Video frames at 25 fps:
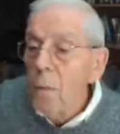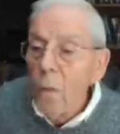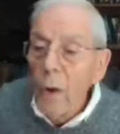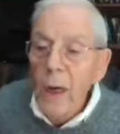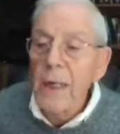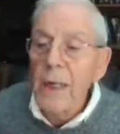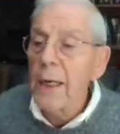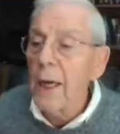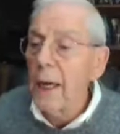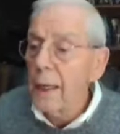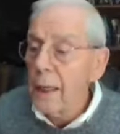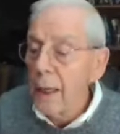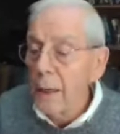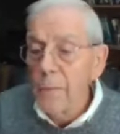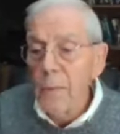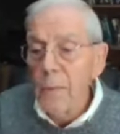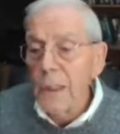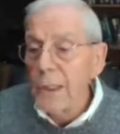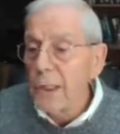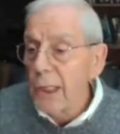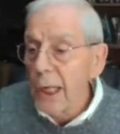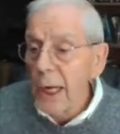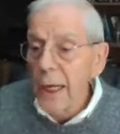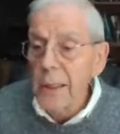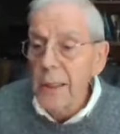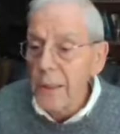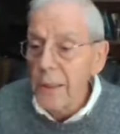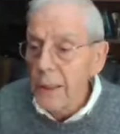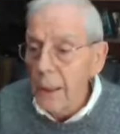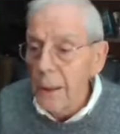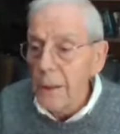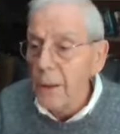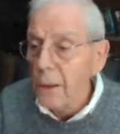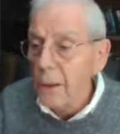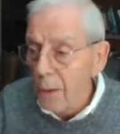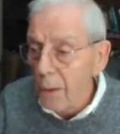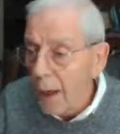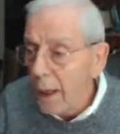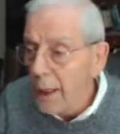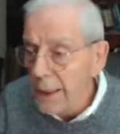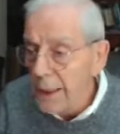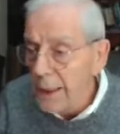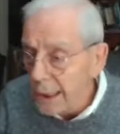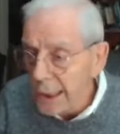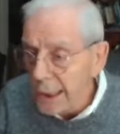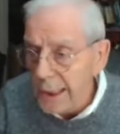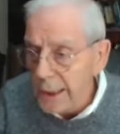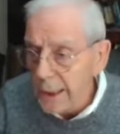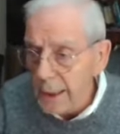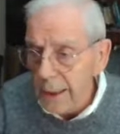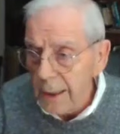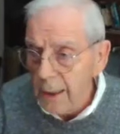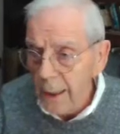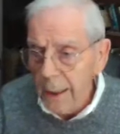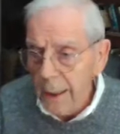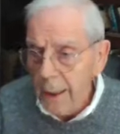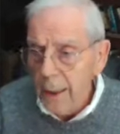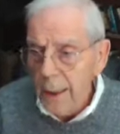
wicked and rejected Christ.